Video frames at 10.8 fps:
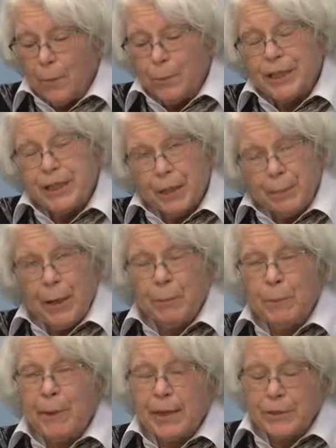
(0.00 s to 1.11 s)
We take
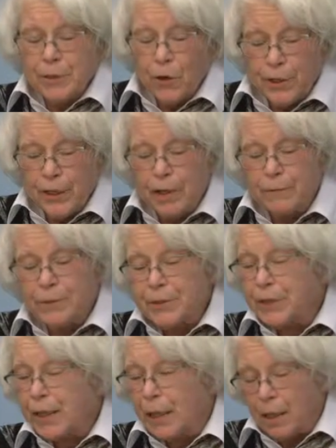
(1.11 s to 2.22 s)
paperbacks,
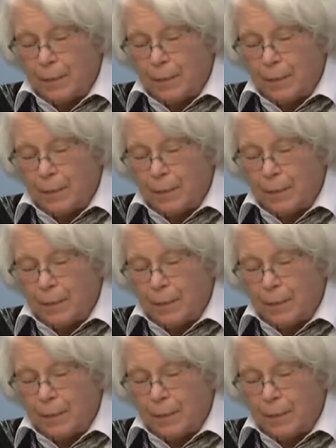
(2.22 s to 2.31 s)
hardcovers.